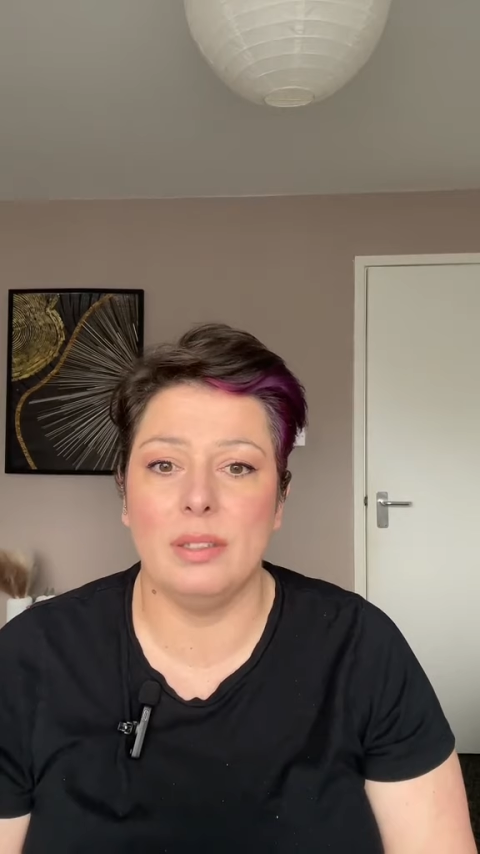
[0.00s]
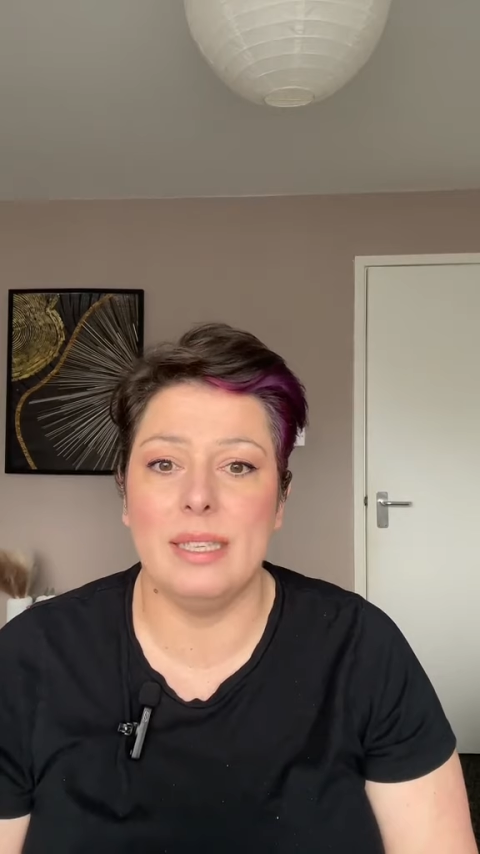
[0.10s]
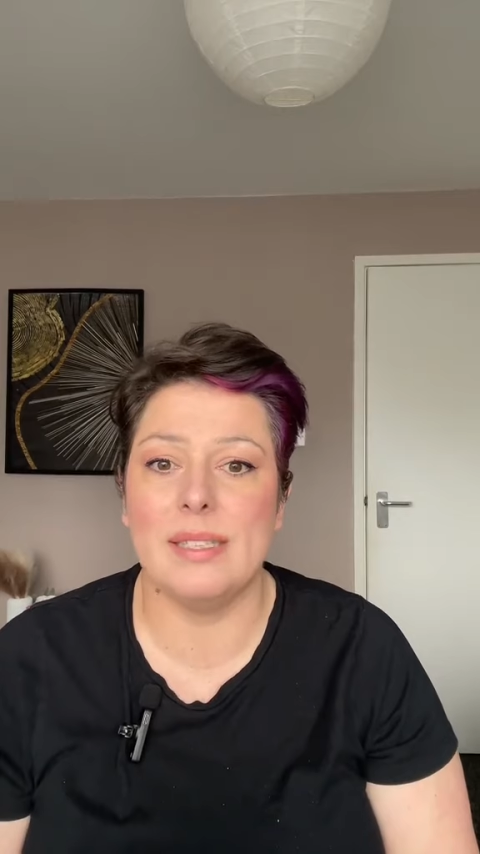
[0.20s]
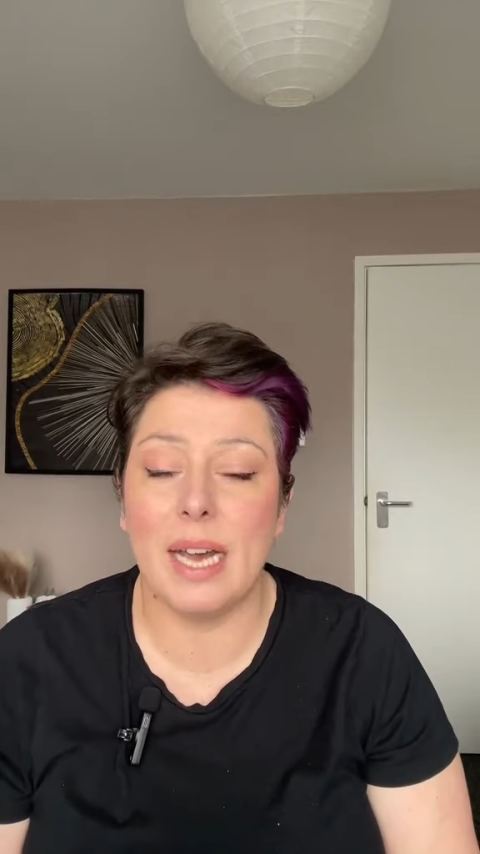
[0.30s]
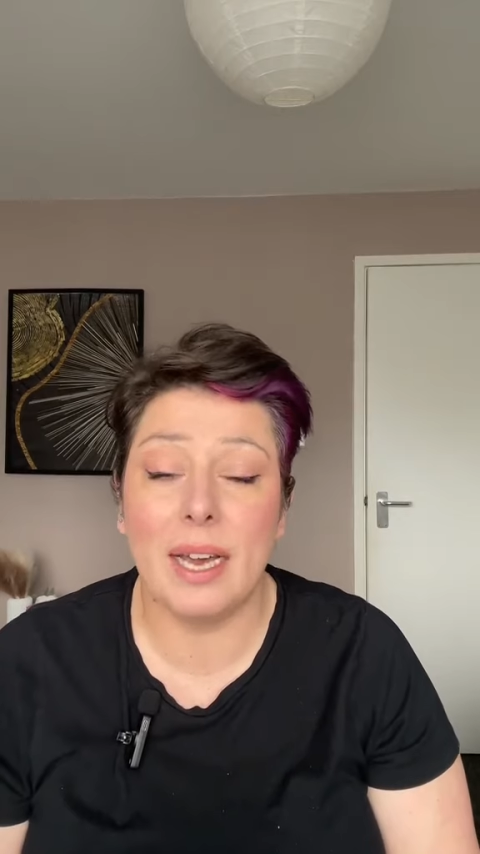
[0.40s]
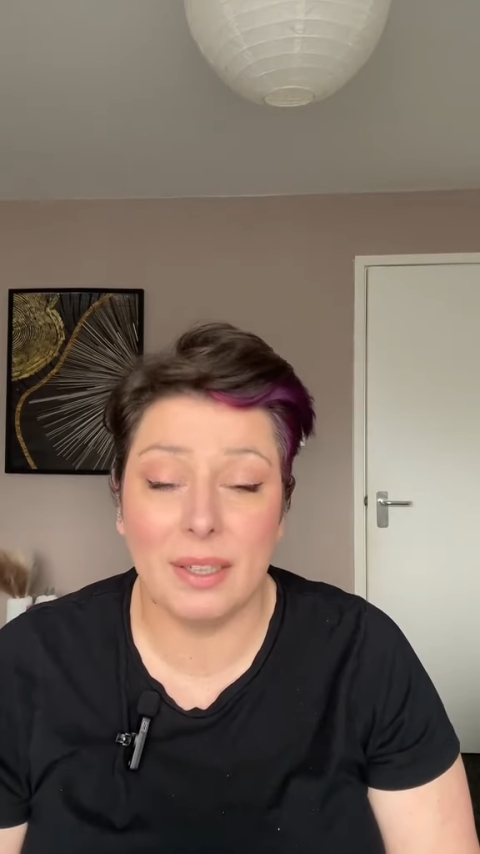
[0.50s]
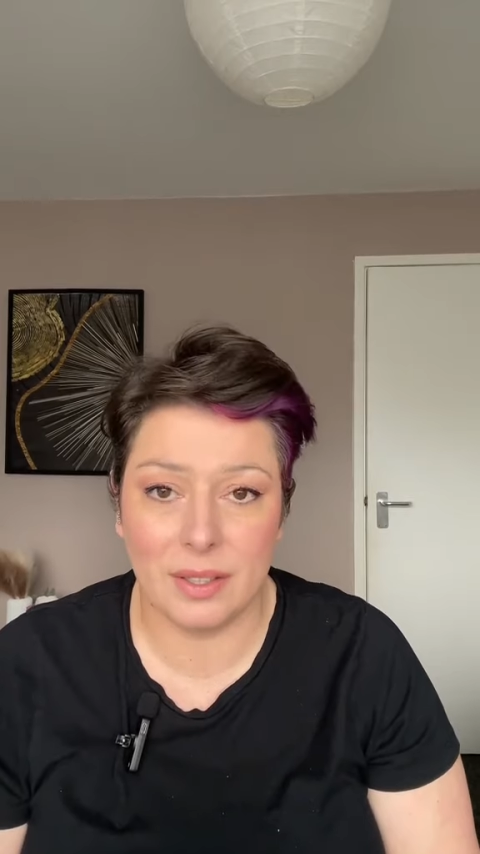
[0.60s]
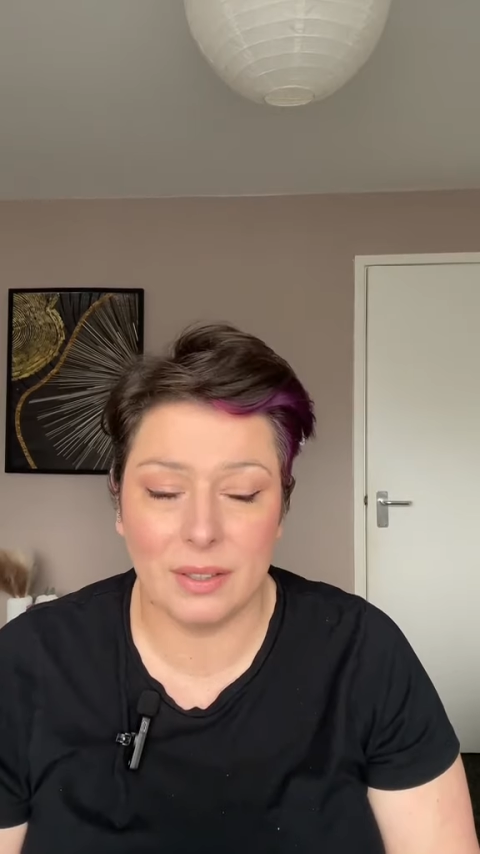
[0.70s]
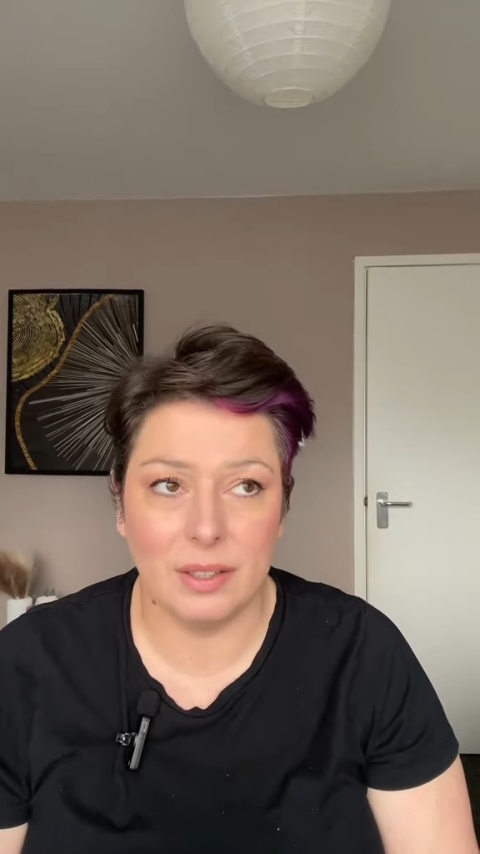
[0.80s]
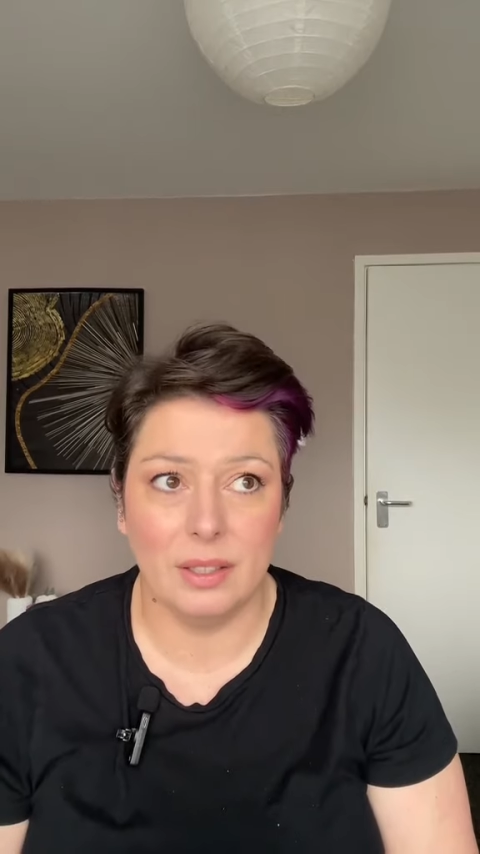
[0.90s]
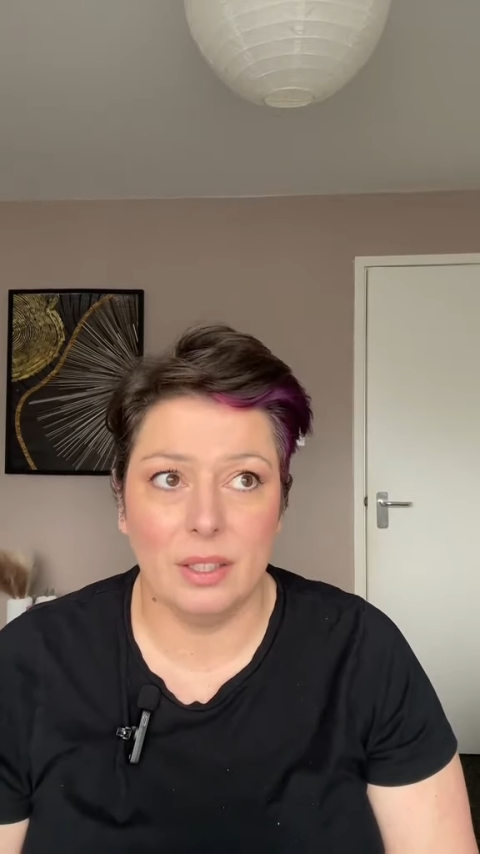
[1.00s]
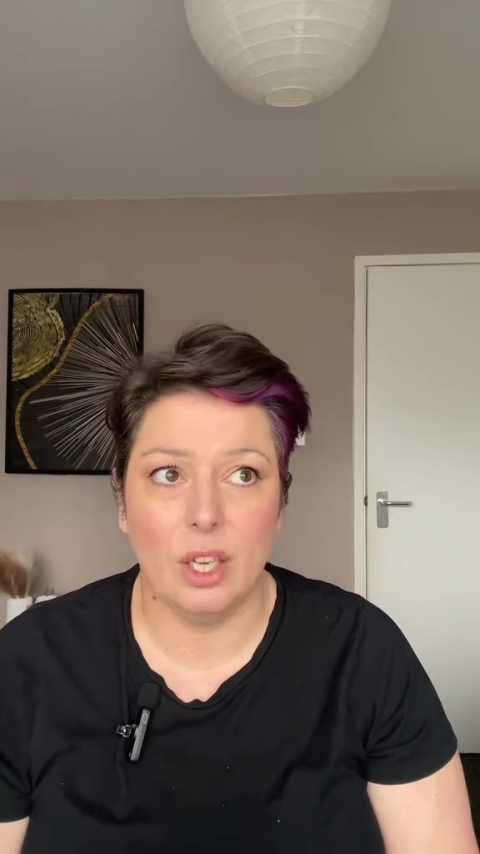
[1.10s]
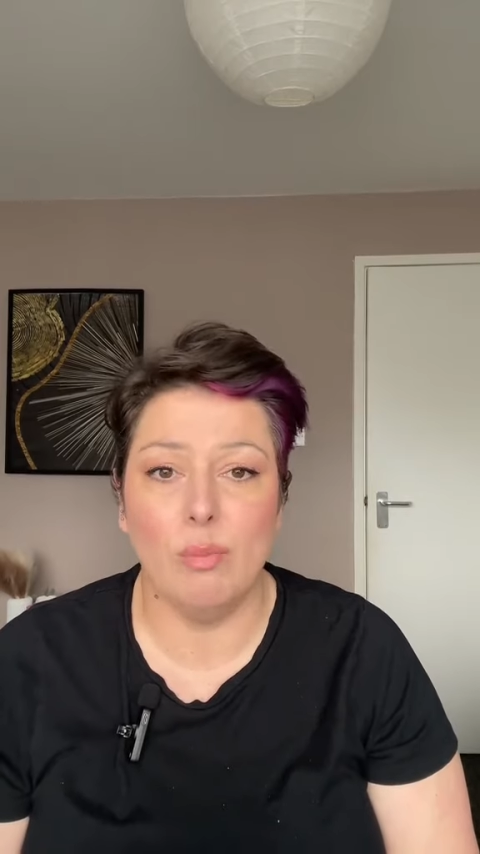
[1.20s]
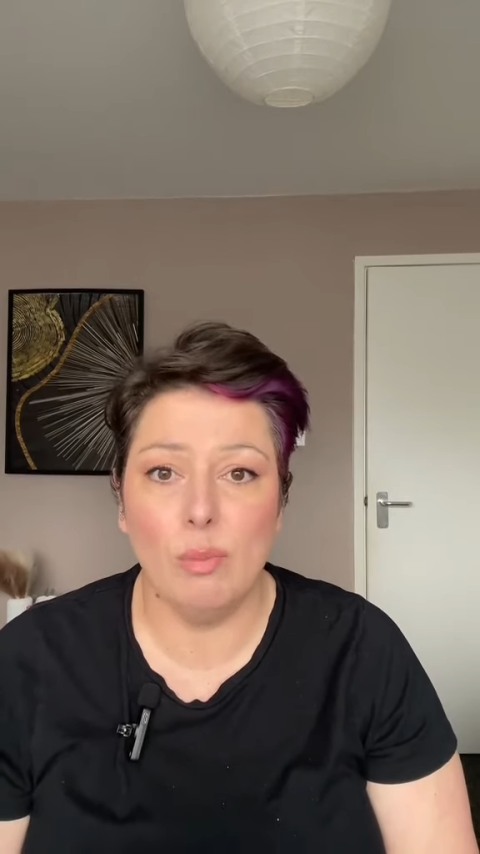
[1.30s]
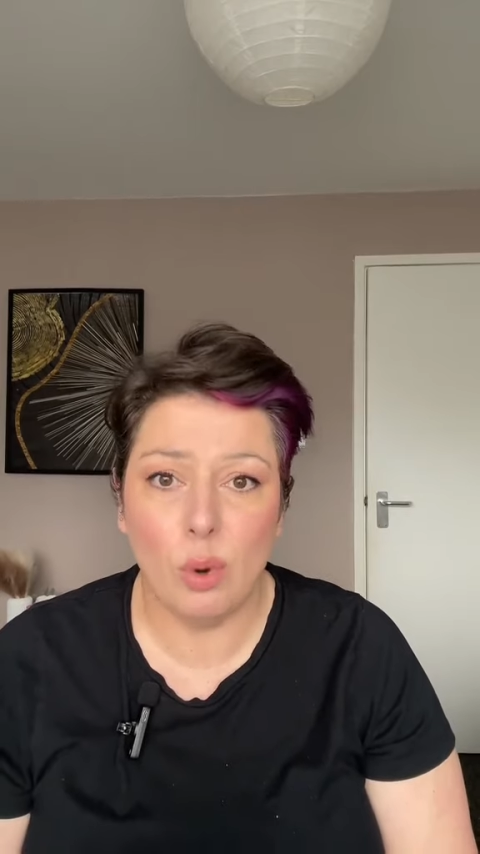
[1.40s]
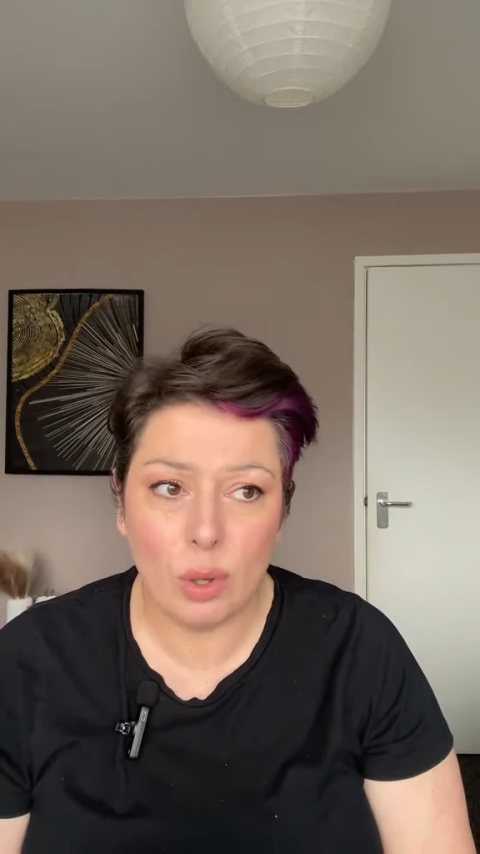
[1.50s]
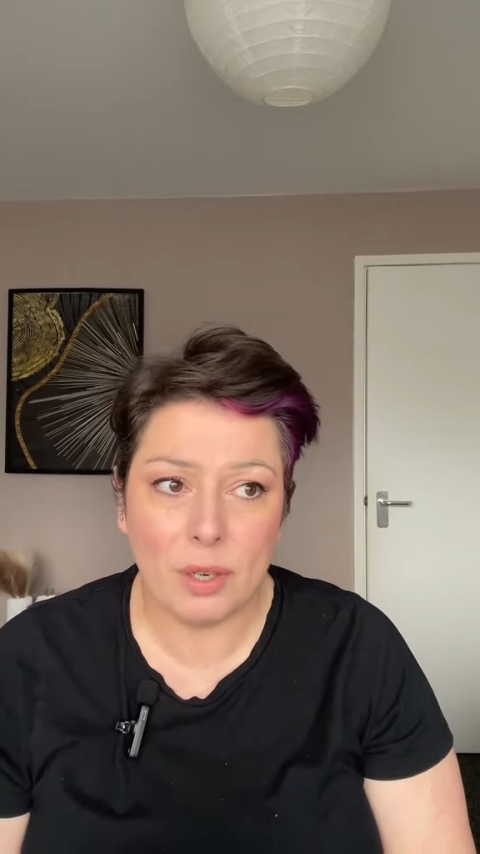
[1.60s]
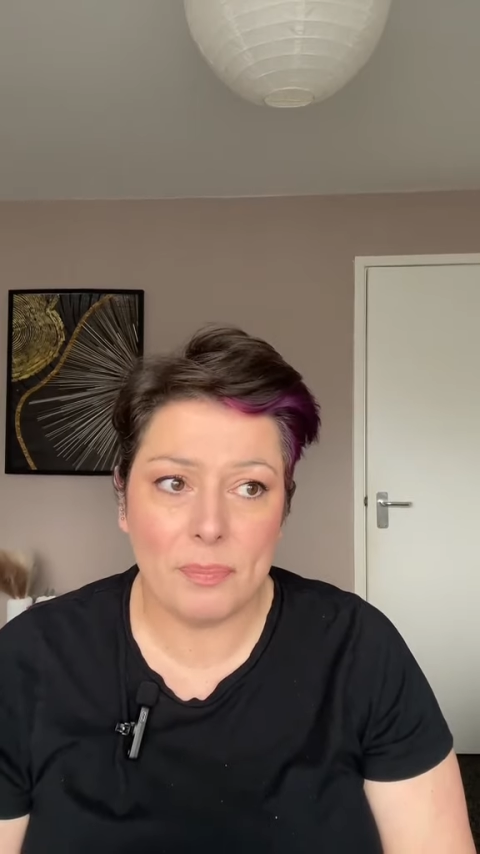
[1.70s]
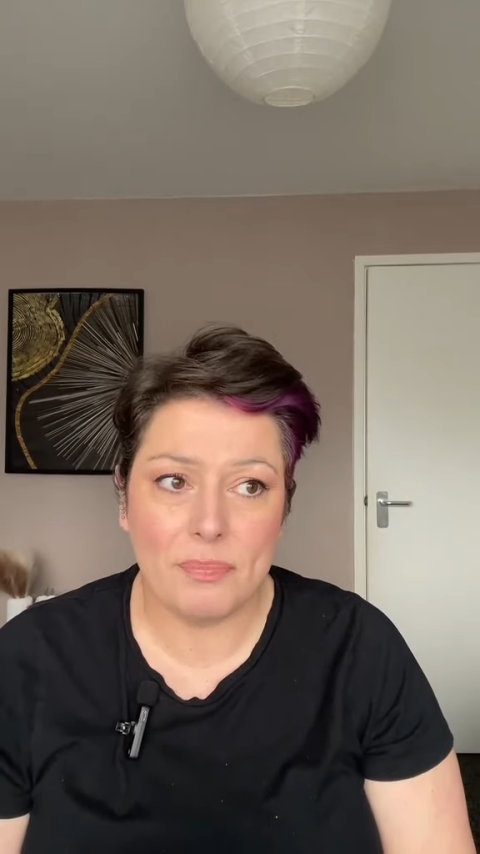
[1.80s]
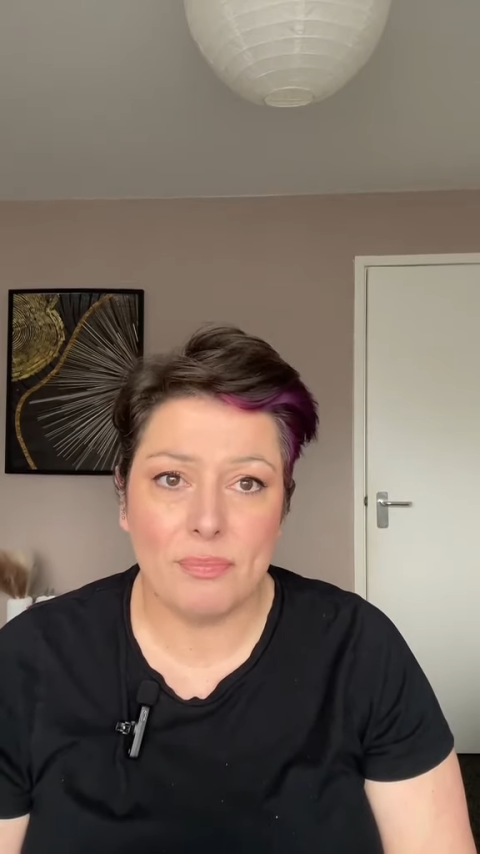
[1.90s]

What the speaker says: desire more,